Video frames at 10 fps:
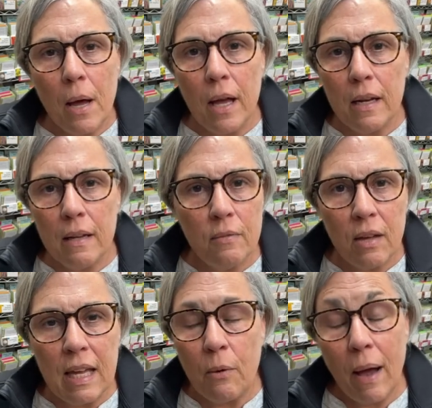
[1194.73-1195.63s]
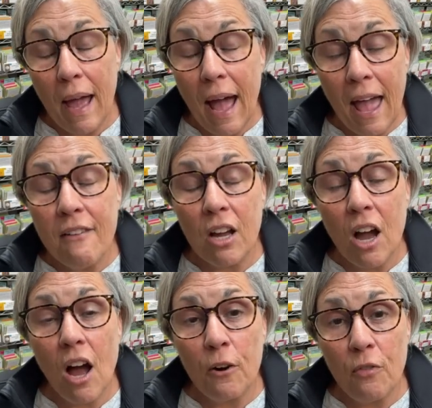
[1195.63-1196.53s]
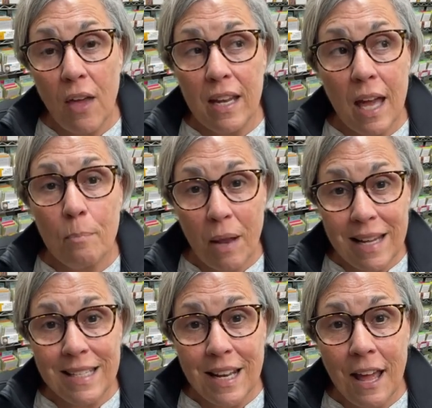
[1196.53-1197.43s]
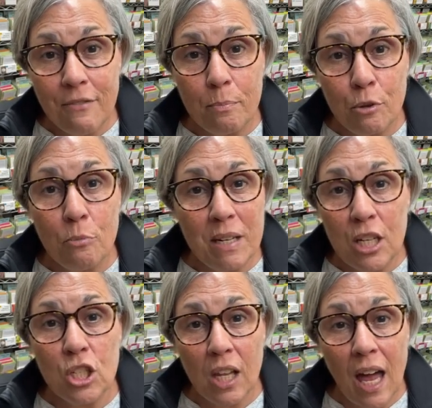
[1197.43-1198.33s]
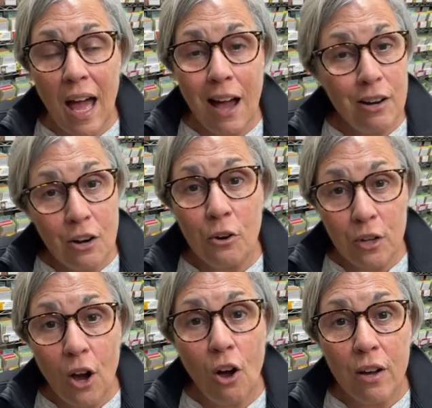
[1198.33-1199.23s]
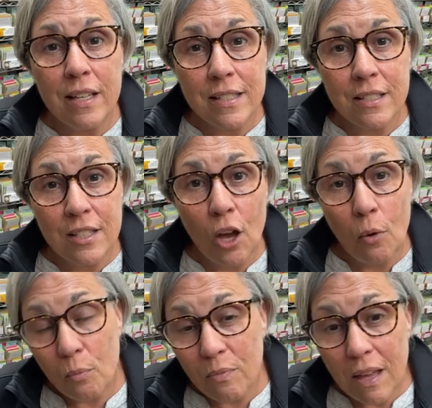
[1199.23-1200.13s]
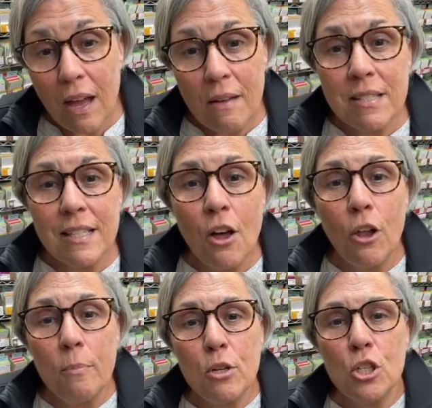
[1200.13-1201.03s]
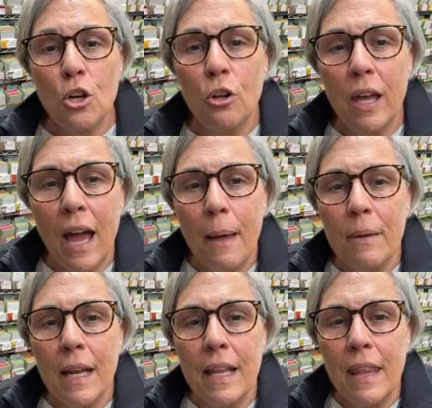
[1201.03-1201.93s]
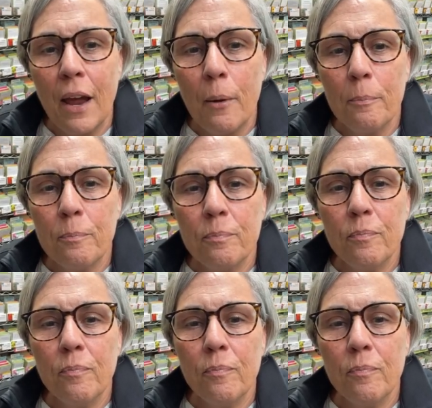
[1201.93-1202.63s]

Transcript: But anyway, I haven't conquered that yet, but I did have it blooming in July and early August. So slowly but surely, I'm getting there.